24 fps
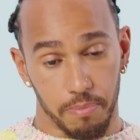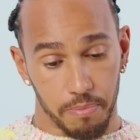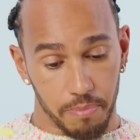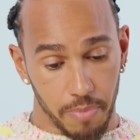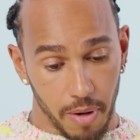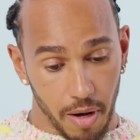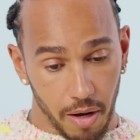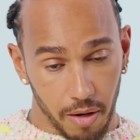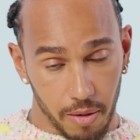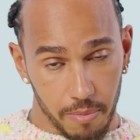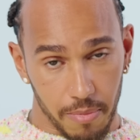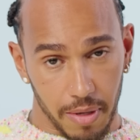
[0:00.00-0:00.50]

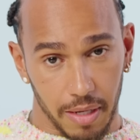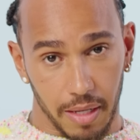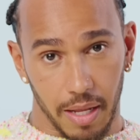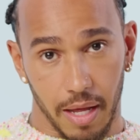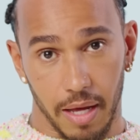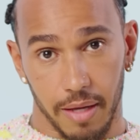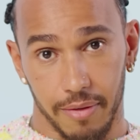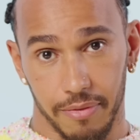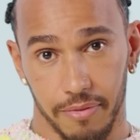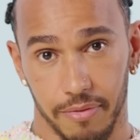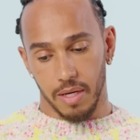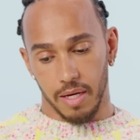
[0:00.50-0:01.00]
part of my
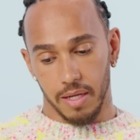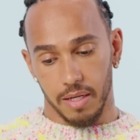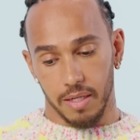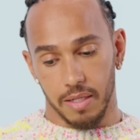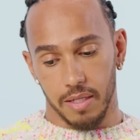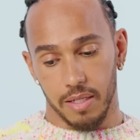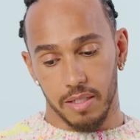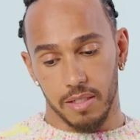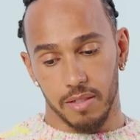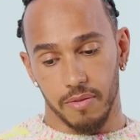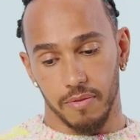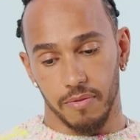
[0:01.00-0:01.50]
life, and it
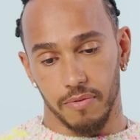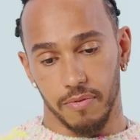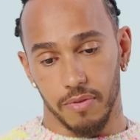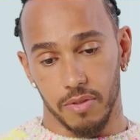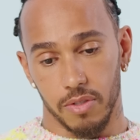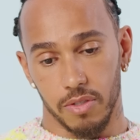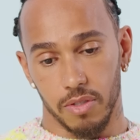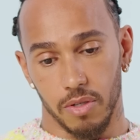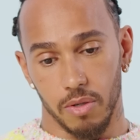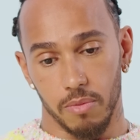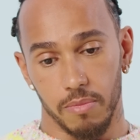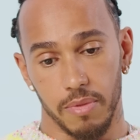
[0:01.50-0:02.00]
is for
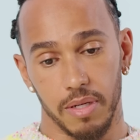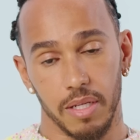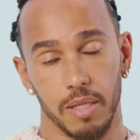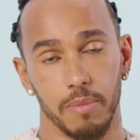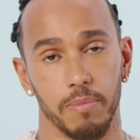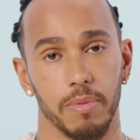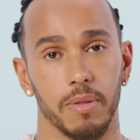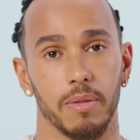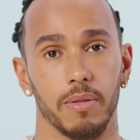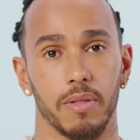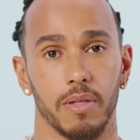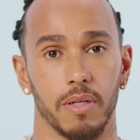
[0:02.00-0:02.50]
so many
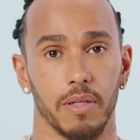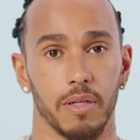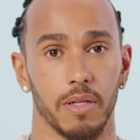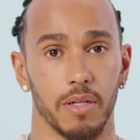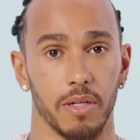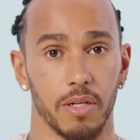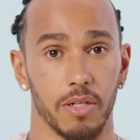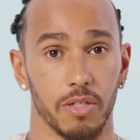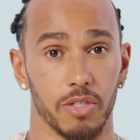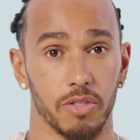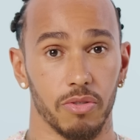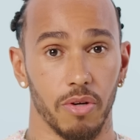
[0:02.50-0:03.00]
people
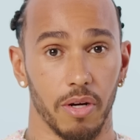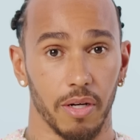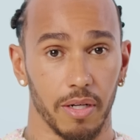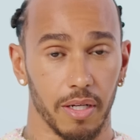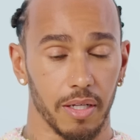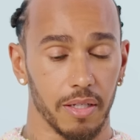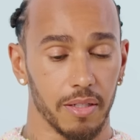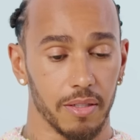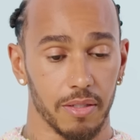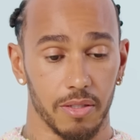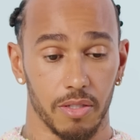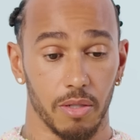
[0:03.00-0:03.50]
that are struggling.